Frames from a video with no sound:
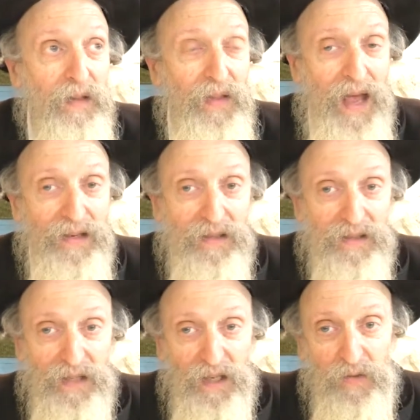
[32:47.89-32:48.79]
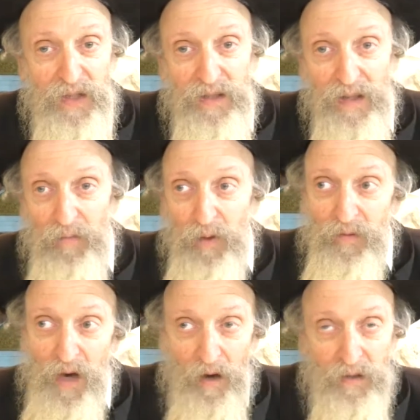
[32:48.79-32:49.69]
that instead of this level of
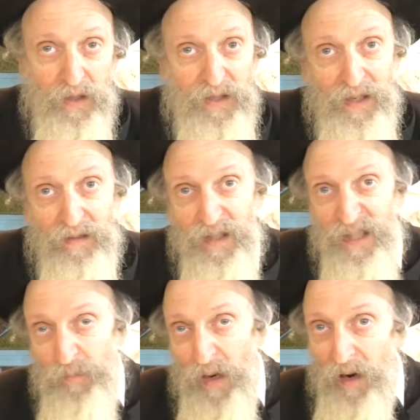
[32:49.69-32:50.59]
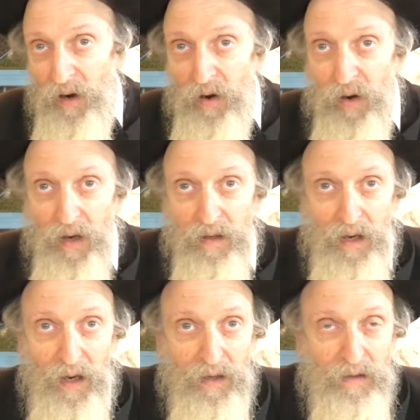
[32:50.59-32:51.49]
darkness and despair
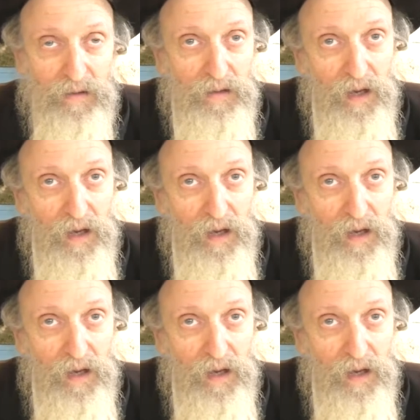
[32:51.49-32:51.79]
and